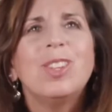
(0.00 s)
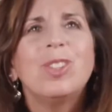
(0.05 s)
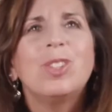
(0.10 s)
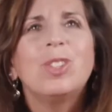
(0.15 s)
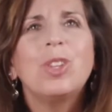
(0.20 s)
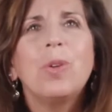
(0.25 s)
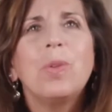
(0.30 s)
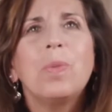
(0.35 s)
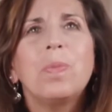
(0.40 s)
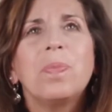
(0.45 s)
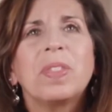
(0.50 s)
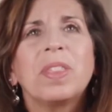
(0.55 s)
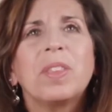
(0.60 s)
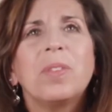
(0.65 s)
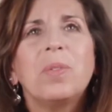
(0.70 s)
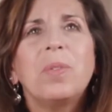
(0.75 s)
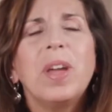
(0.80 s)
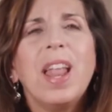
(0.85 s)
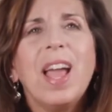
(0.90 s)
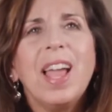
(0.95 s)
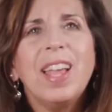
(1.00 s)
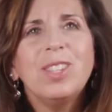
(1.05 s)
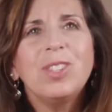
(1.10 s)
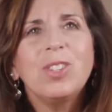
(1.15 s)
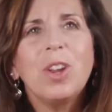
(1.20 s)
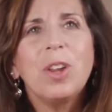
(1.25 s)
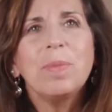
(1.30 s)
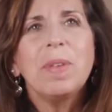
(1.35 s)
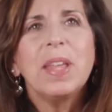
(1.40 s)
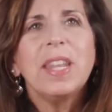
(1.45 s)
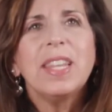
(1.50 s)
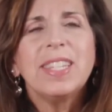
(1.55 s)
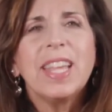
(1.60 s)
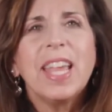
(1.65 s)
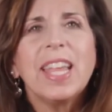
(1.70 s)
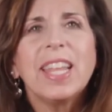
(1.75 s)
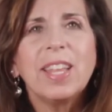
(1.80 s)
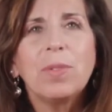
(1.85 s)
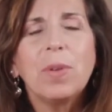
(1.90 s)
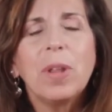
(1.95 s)
So when I started
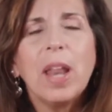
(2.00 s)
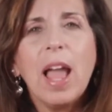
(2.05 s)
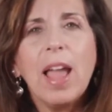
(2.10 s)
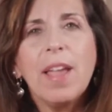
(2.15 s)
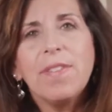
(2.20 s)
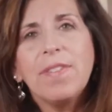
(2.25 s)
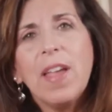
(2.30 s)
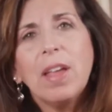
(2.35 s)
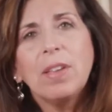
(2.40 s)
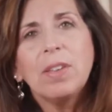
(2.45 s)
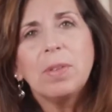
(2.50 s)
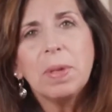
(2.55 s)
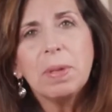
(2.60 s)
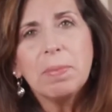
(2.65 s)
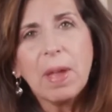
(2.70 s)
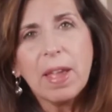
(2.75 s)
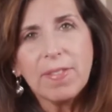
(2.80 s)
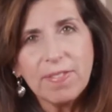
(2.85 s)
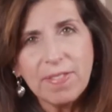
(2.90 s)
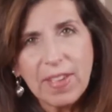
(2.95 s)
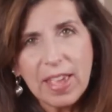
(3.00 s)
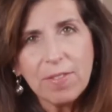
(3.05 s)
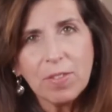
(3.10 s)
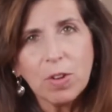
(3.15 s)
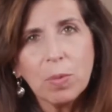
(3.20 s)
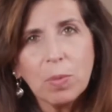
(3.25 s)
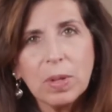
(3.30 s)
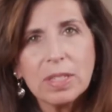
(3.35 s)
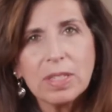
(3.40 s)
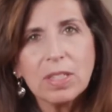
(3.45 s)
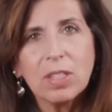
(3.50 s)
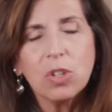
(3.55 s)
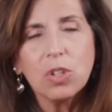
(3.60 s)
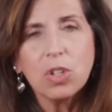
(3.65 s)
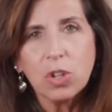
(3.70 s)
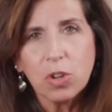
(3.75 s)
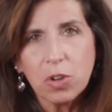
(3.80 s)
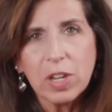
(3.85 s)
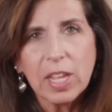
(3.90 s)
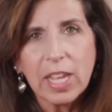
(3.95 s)
meditating, what I found to be my favorite was the
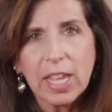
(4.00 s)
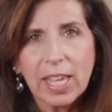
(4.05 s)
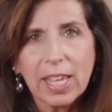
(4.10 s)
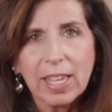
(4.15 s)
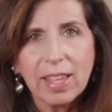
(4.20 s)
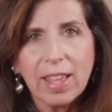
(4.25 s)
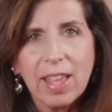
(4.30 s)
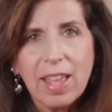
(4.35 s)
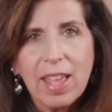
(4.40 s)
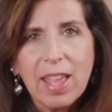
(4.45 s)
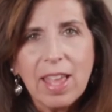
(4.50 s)
journeying.